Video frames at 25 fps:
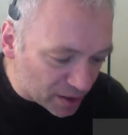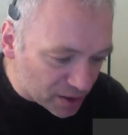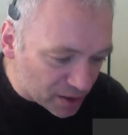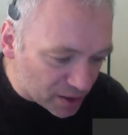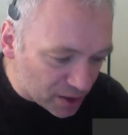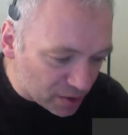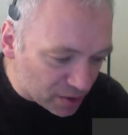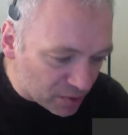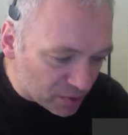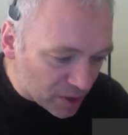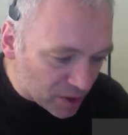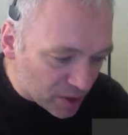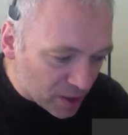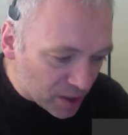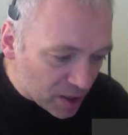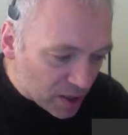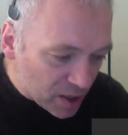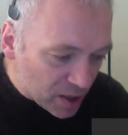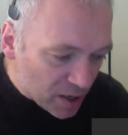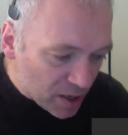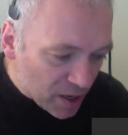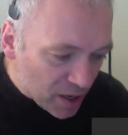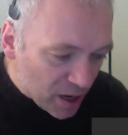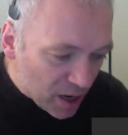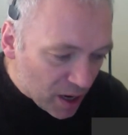So
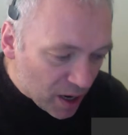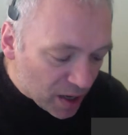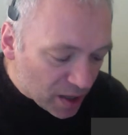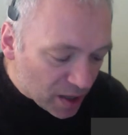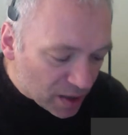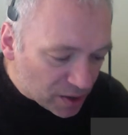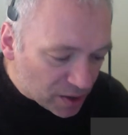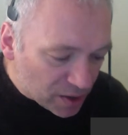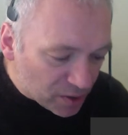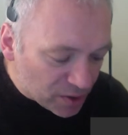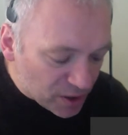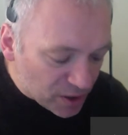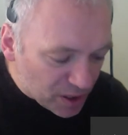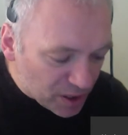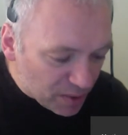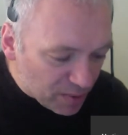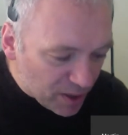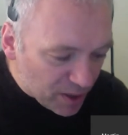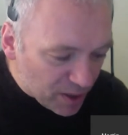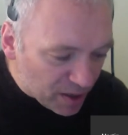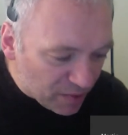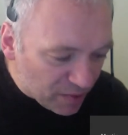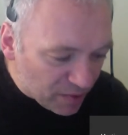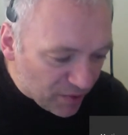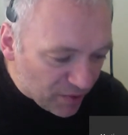does that
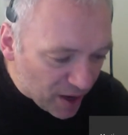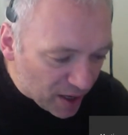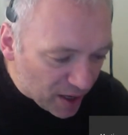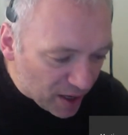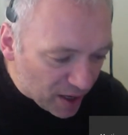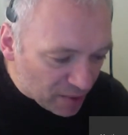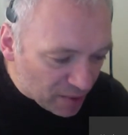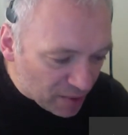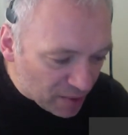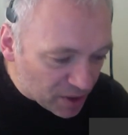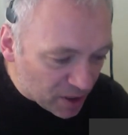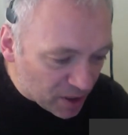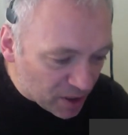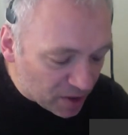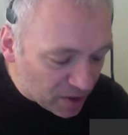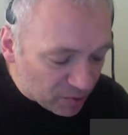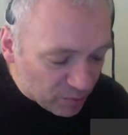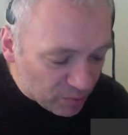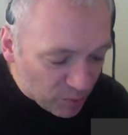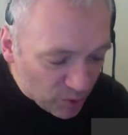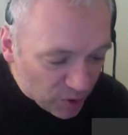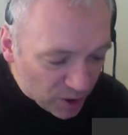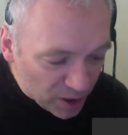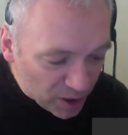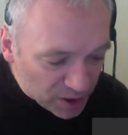make it fair game to kind of
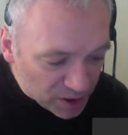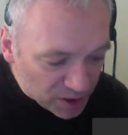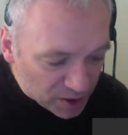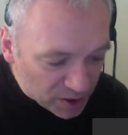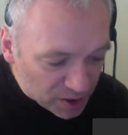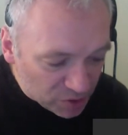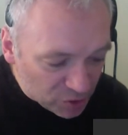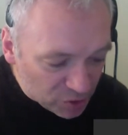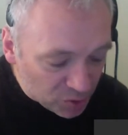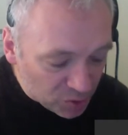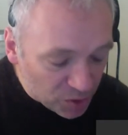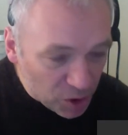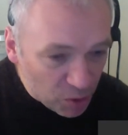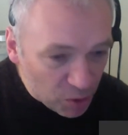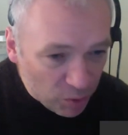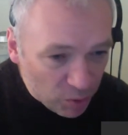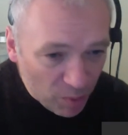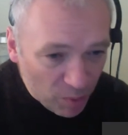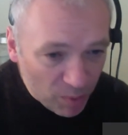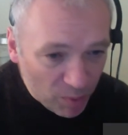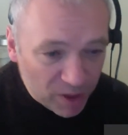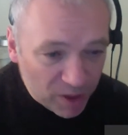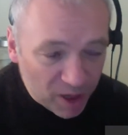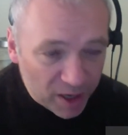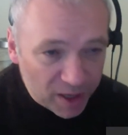more or less do what you
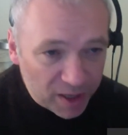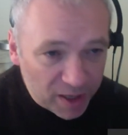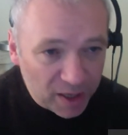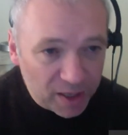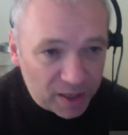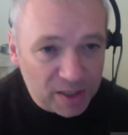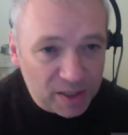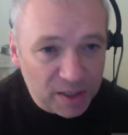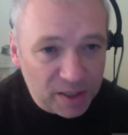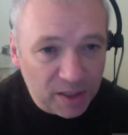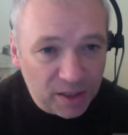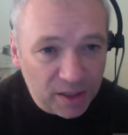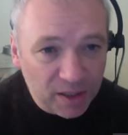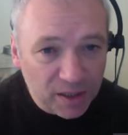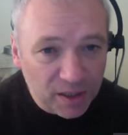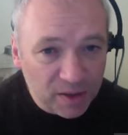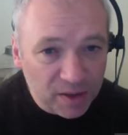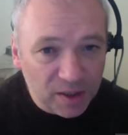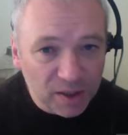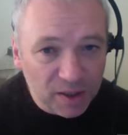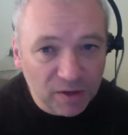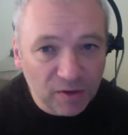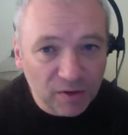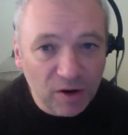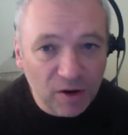want with that data? And I
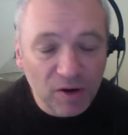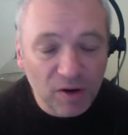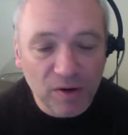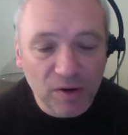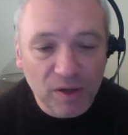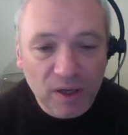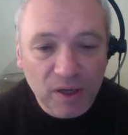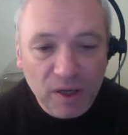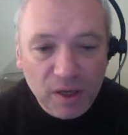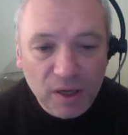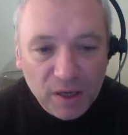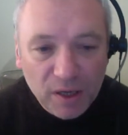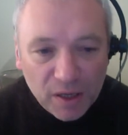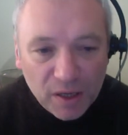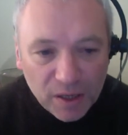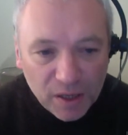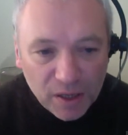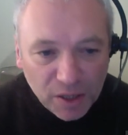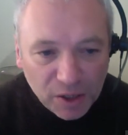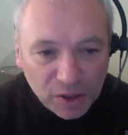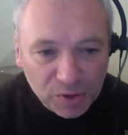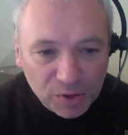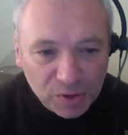think there are issues